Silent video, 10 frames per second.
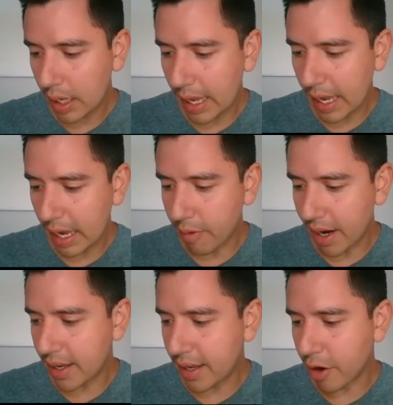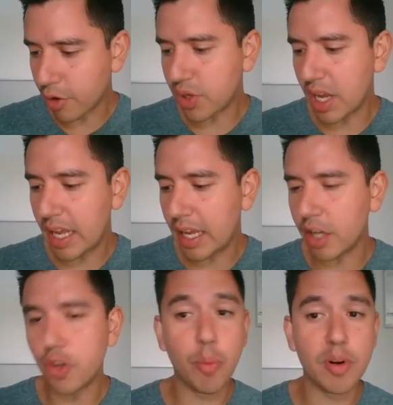A right here is getting
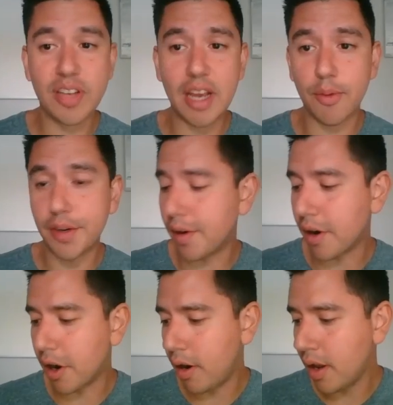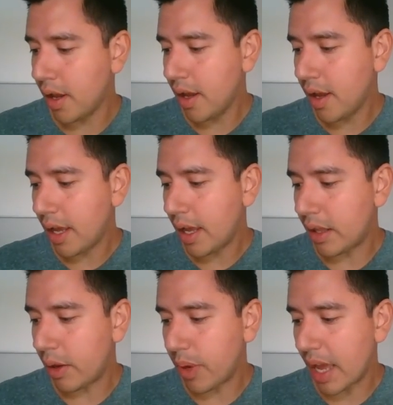a 2% return.
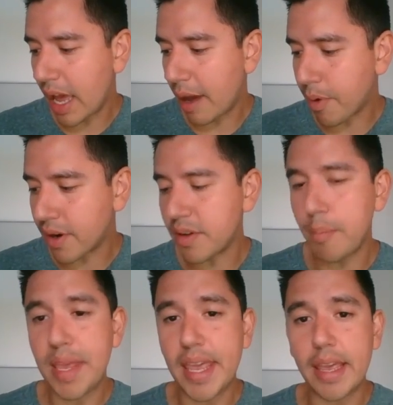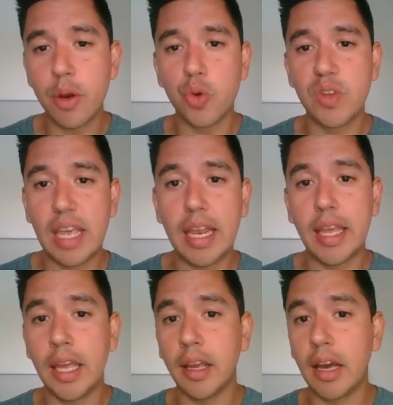And then we have person B who's
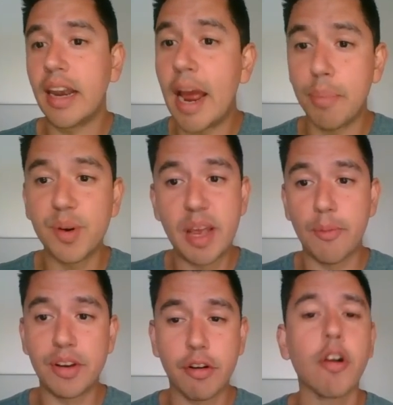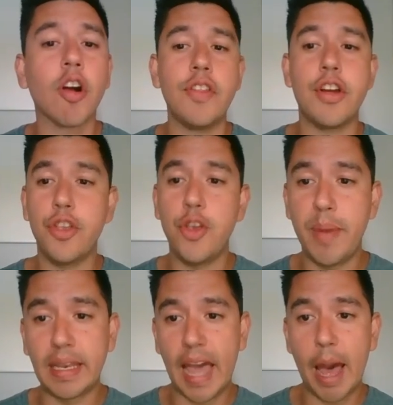getting a 9% return on their
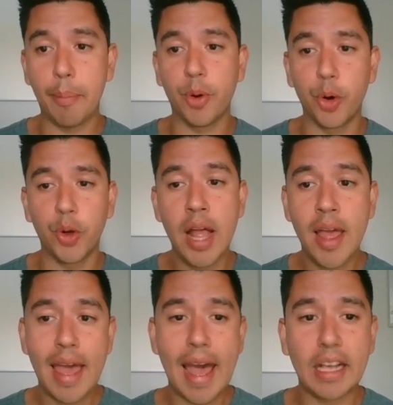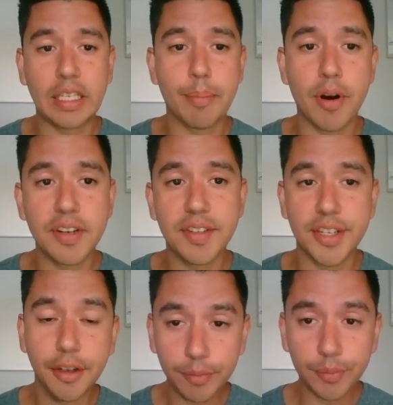human capital as a person.